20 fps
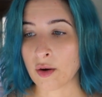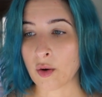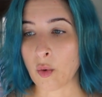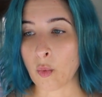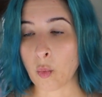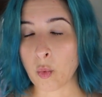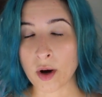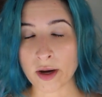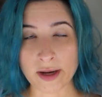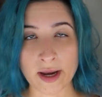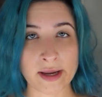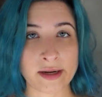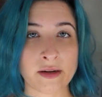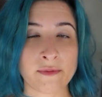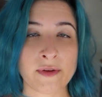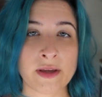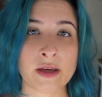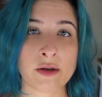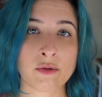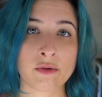what kind
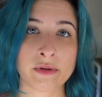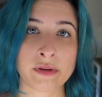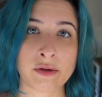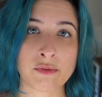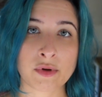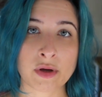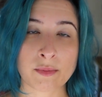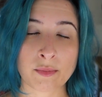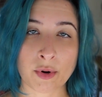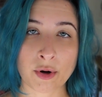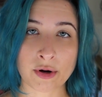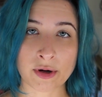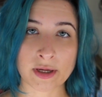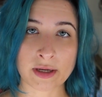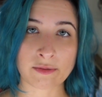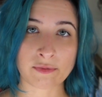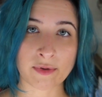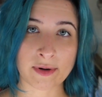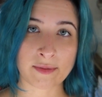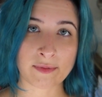of vehicles you can park
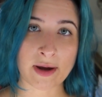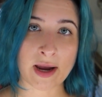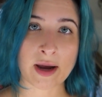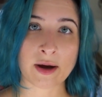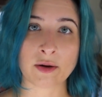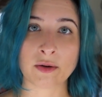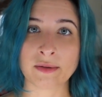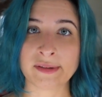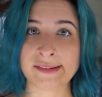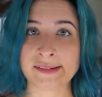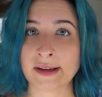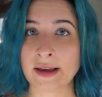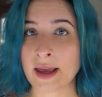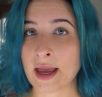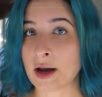in front of a house,